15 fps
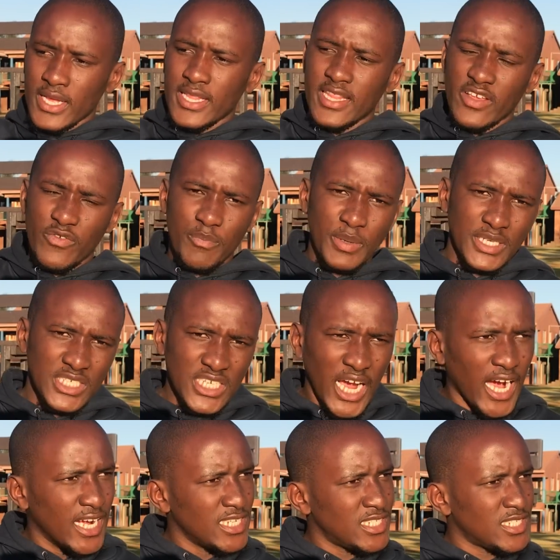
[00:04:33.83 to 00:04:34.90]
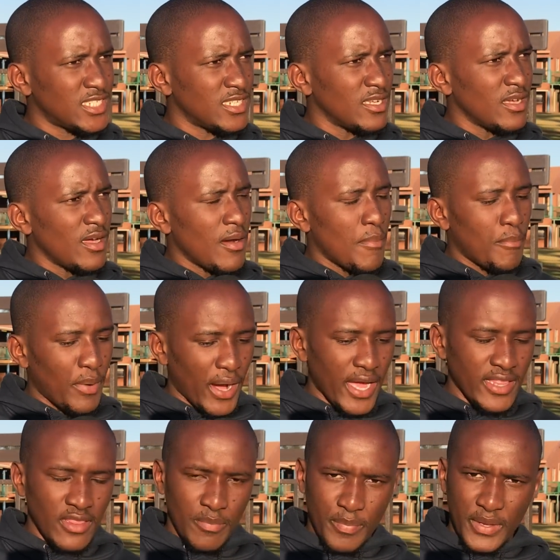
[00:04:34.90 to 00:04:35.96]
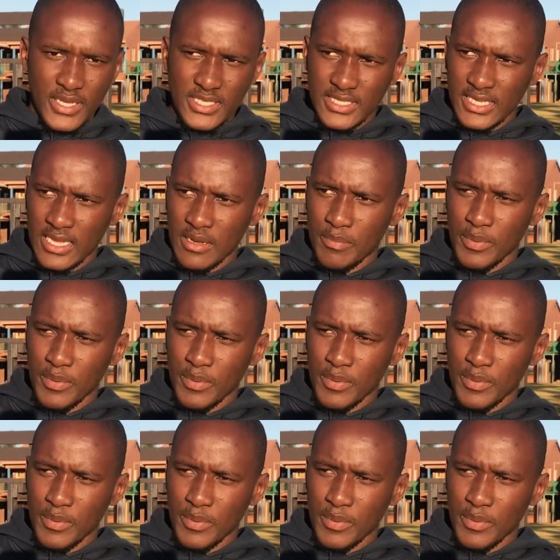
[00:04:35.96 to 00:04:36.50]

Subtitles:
they've been charged by the PSL